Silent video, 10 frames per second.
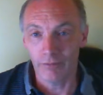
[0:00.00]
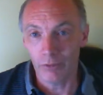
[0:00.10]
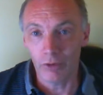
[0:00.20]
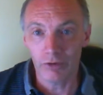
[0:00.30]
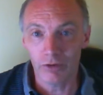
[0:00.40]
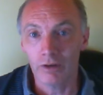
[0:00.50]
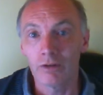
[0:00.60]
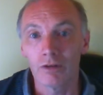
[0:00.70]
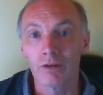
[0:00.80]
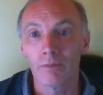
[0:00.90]

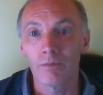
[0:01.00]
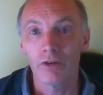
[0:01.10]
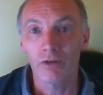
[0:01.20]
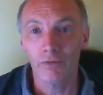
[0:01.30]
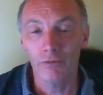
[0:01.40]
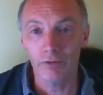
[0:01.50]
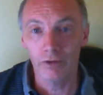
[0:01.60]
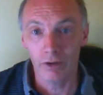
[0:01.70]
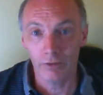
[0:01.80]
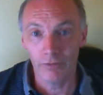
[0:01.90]
forces,
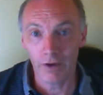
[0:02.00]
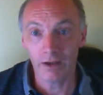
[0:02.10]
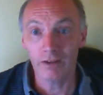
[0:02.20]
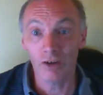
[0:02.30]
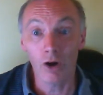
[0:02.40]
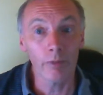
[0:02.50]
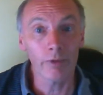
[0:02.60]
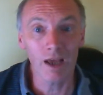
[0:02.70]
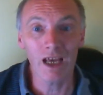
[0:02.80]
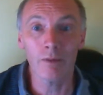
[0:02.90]
to fight a
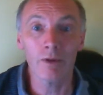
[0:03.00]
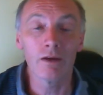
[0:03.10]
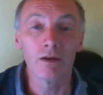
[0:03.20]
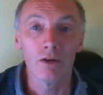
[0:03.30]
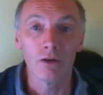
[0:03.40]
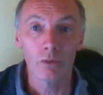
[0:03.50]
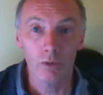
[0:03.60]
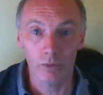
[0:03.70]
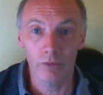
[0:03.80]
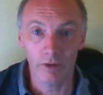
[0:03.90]
common enemy,
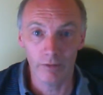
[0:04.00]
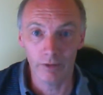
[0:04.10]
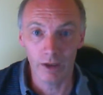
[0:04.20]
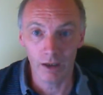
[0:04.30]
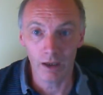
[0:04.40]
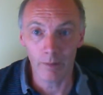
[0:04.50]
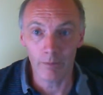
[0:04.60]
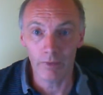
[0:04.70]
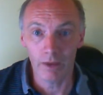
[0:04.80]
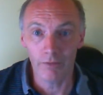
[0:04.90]
which was
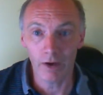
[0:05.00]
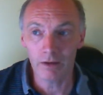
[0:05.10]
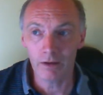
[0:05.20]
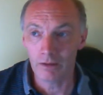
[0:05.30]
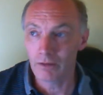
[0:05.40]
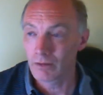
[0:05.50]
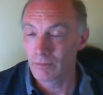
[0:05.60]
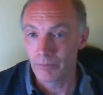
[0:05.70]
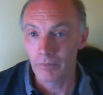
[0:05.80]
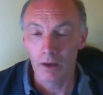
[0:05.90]
the Vikings.
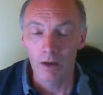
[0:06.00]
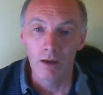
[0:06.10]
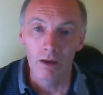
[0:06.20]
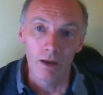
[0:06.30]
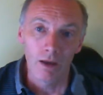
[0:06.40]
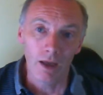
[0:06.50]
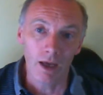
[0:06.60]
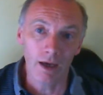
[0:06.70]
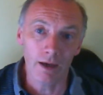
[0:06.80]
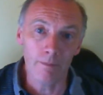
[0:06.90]

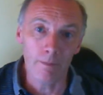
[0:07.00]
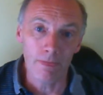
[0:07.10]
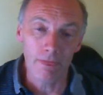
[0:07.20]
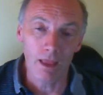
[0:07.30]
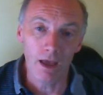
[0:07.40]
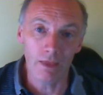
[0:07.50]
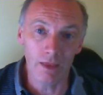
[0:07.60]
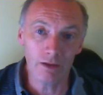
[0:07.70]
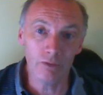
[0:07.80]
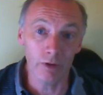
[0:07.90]
And and
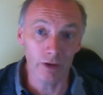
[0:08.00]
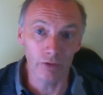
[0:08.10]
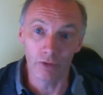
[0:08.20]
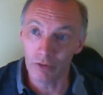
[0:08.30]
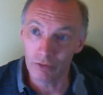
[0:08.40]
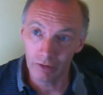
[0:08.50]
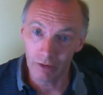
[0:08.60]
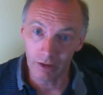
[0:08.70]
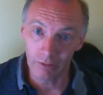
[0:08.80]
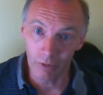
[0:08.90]
that's where it's thought
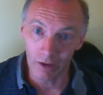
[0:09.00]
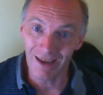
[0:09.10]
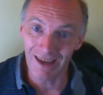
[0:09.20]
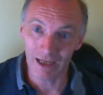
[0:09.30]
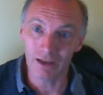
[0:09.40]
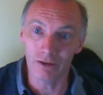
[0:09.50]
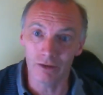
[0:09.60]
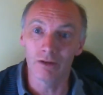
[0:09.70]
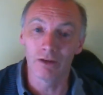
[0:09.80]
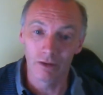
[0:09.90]
that where England